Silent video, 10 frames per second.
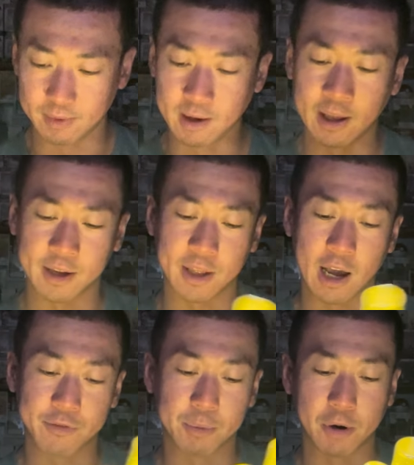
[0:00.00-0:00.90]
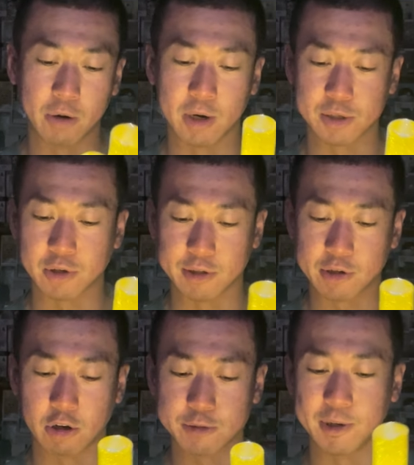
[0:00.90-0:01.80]
like the after party when I was
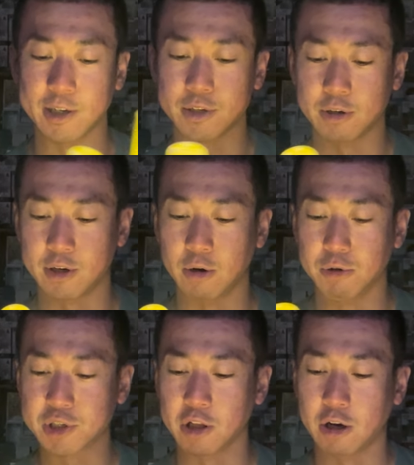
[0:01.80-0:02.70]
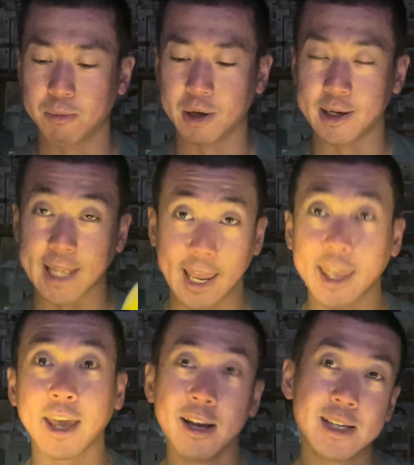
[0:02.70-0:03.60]
cosplayers, host club,
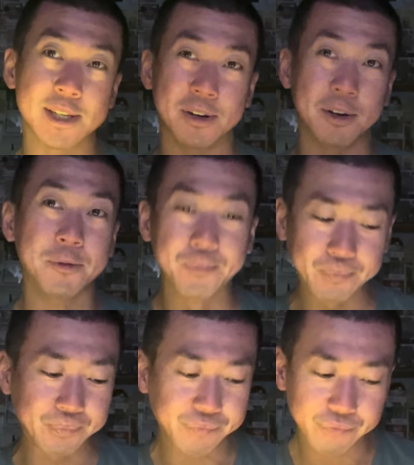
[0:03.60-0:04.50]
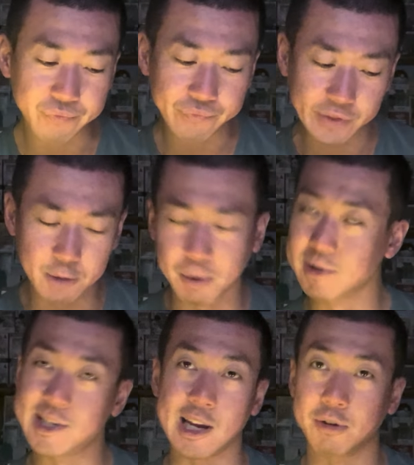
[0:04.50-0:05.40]
Denki. So you'll probably
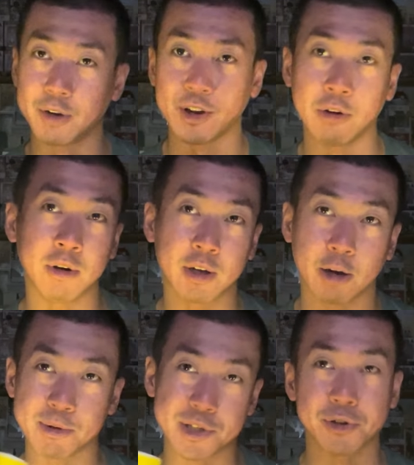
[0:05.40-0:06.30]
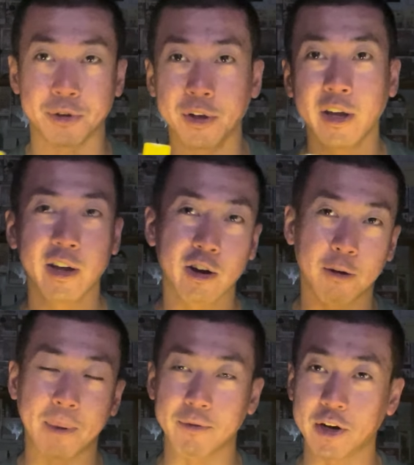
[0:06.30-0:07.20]
see that on the video coming soon
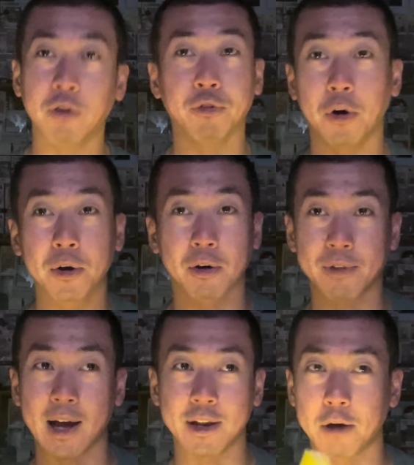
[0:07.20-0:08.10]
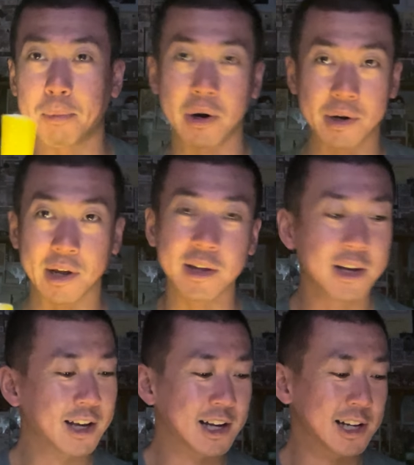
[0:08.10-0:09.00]
of my video vlog of that after party night.
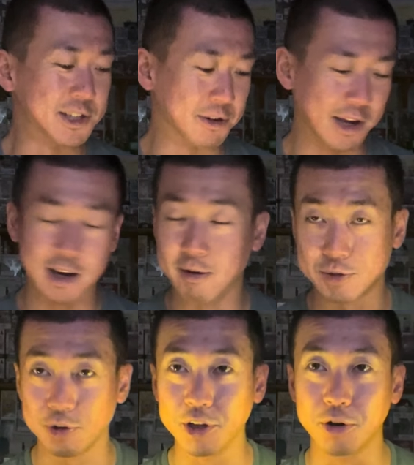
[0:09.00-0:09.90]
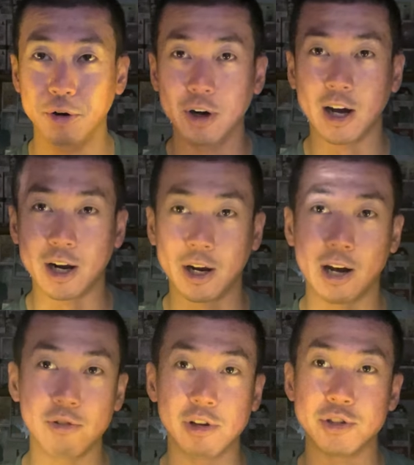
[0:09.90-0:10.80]
So yeah, it was really cool. I
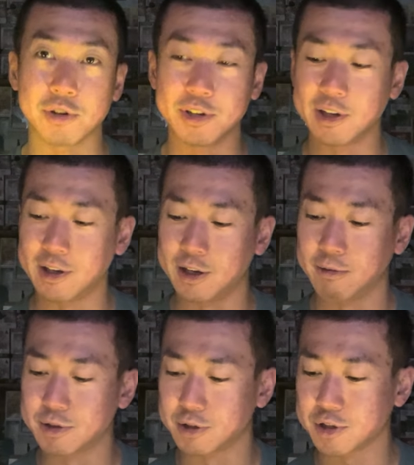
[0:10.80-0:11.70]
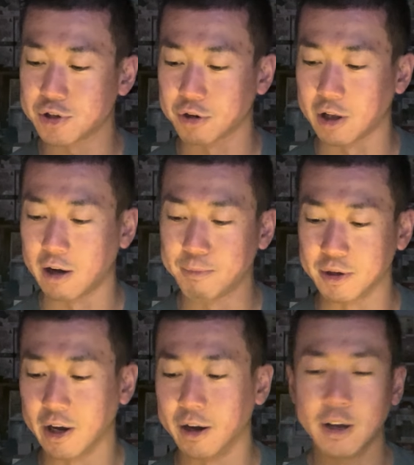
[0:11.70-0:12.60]
really enjoyed it. It was just such a good laugh. But yeah,